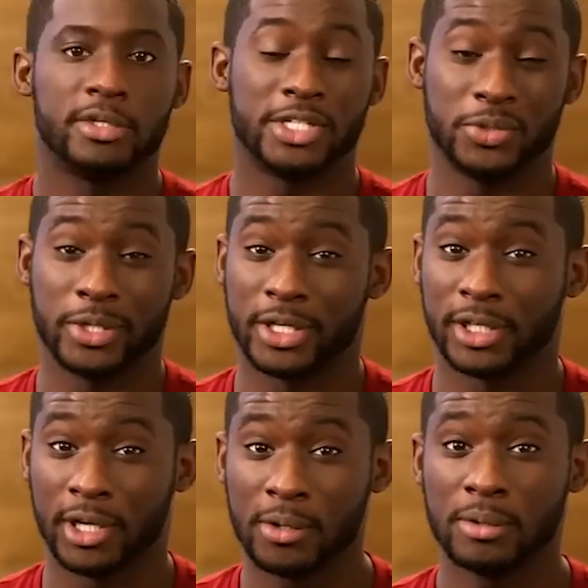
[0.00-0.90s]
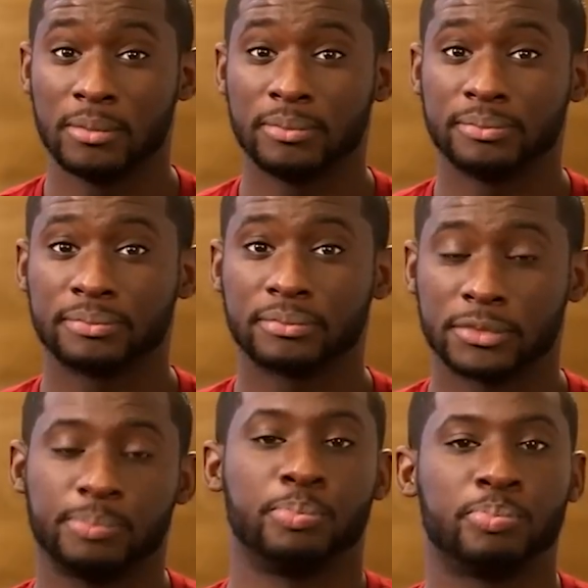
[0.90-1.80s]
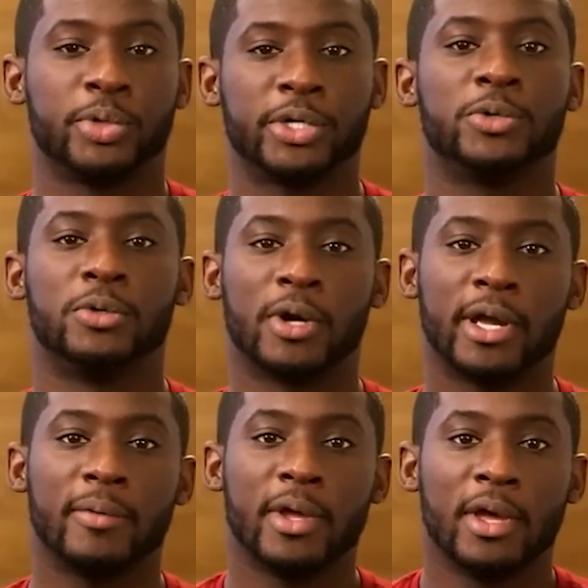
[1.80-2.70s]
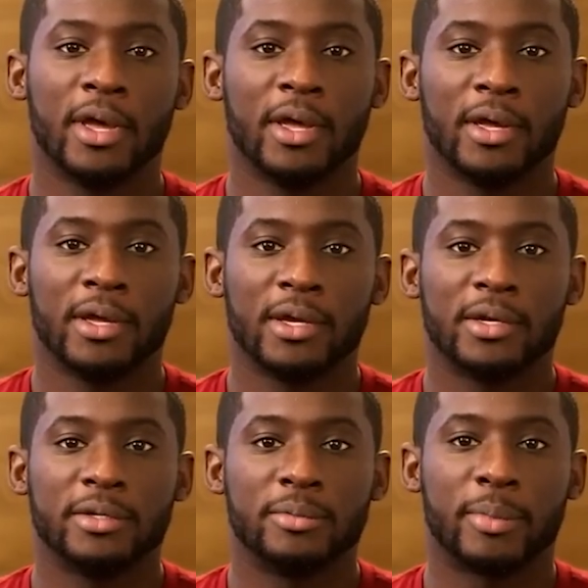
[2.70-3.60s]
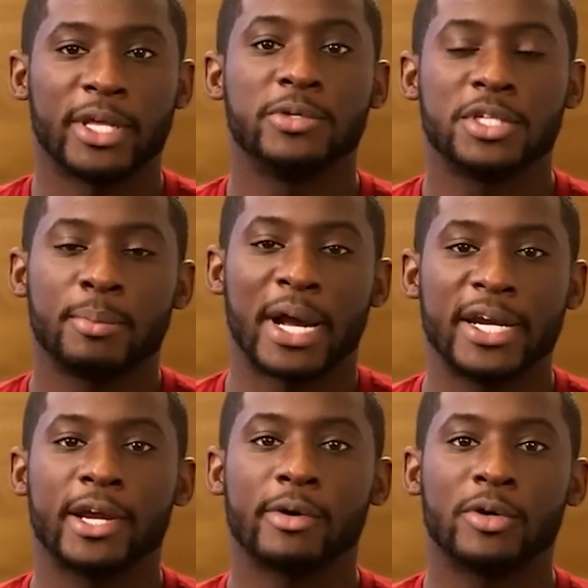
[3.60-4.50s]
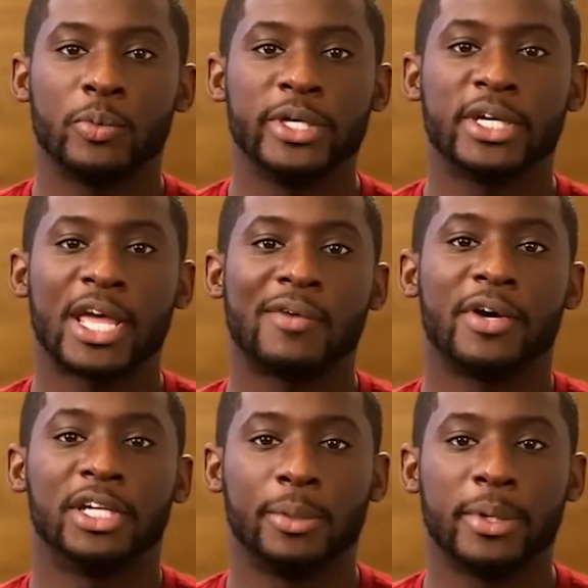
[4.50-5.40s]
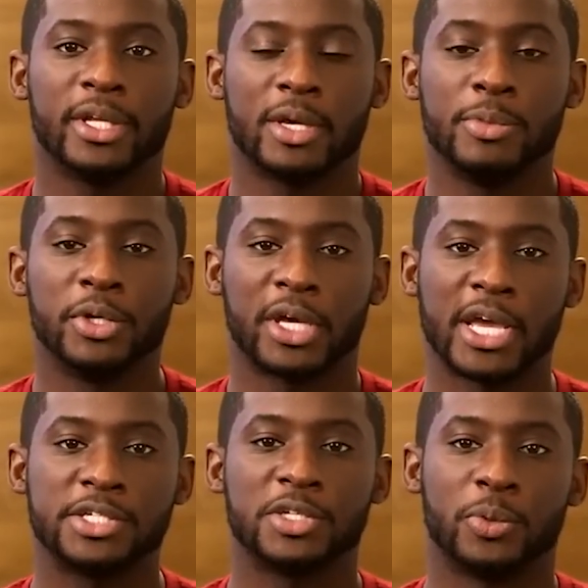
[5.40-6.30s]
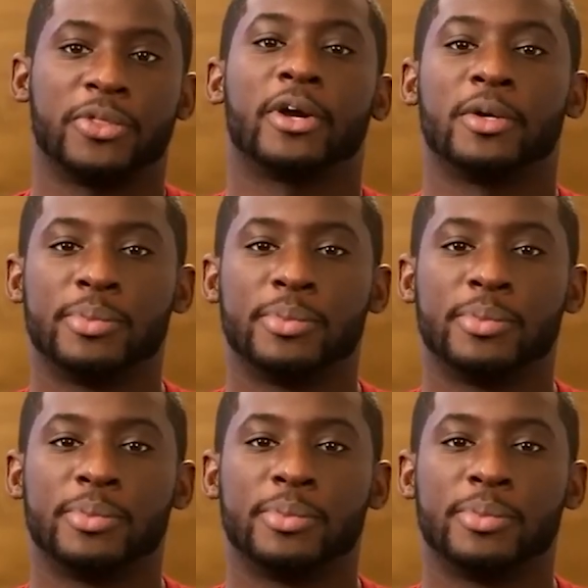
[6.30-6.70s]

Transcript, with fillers: Did you get hello? Pretty cool, right? By using binary, we can have unlimited communication with our